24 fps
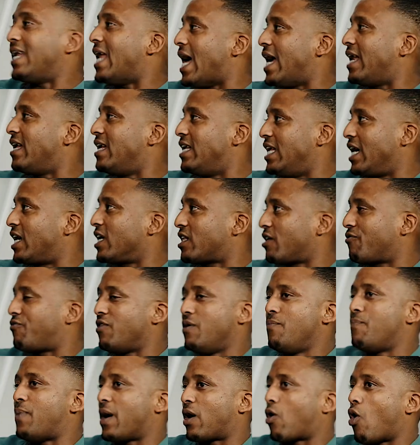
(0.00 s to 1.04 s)
that had a negative
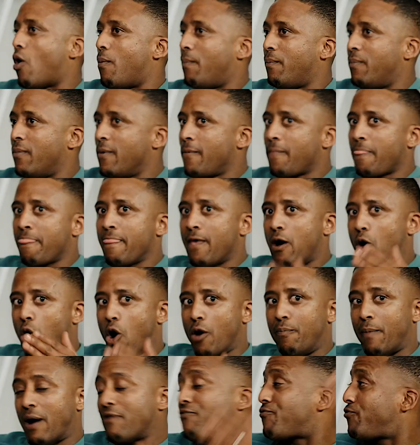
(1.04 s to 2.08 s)
impact on
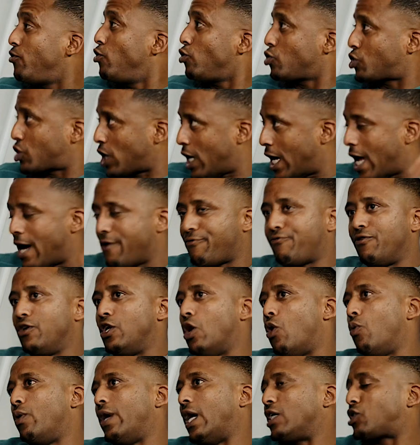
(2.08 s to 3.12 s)
on my future life, you
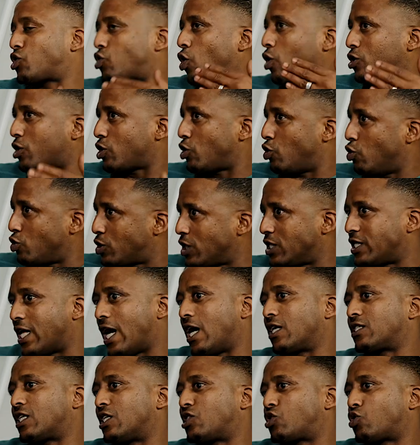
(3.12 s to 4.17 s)
know, when I started using
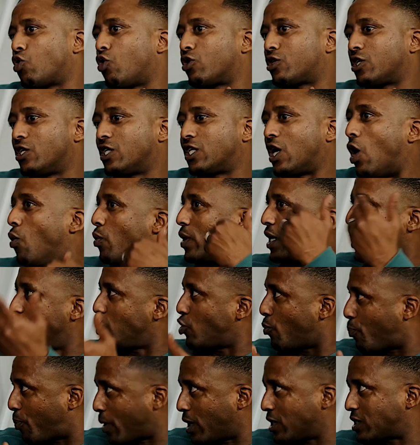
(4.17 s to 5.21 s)
drugs, I started going
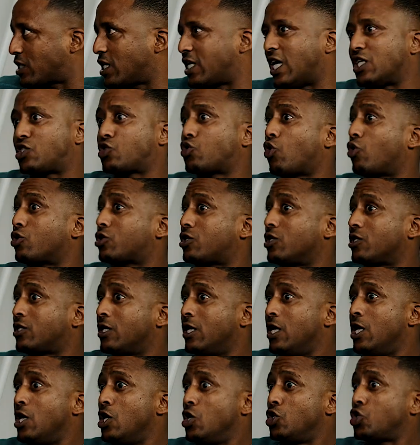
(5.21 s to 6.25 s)
into prison, I started
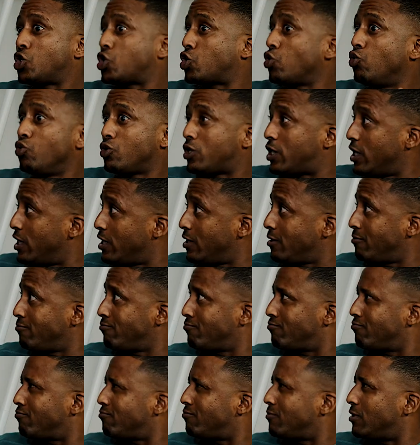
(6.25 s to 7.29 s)
shooting,
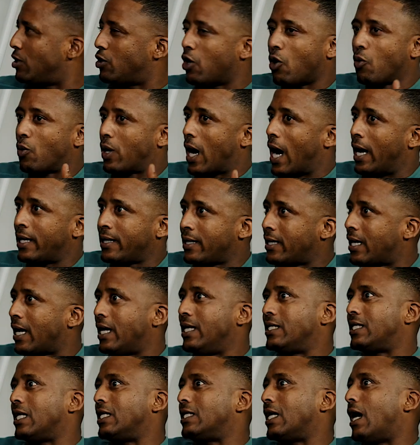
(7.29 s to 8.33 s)
you know, gun,
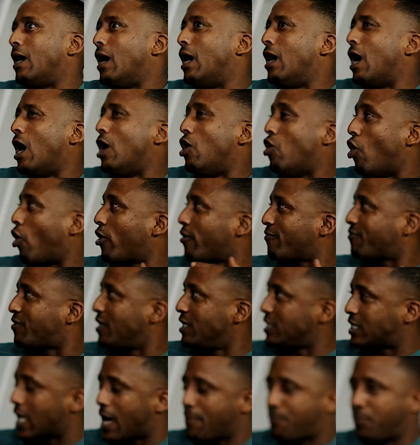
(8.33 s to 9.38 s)
it, it, a, a lot of
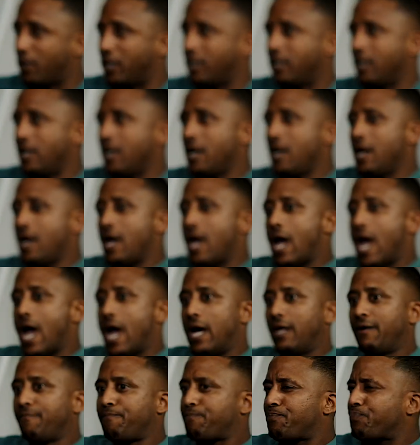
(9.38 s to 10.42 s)
things happened.
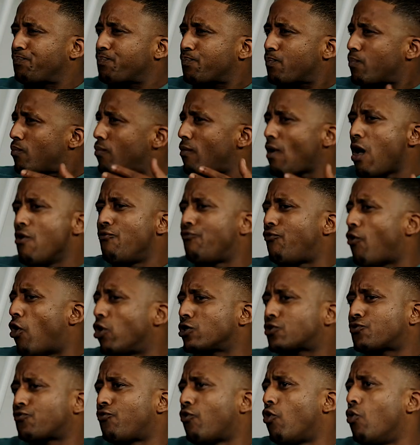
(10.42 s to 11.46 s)
And
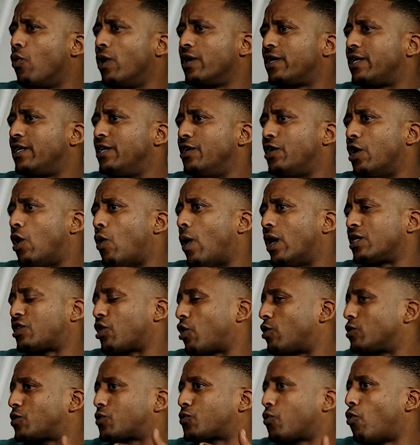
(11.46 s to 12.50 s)
fast forward, you know, I
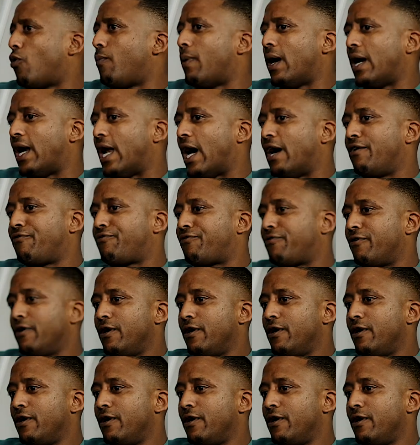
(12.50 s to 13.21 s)
transformed my life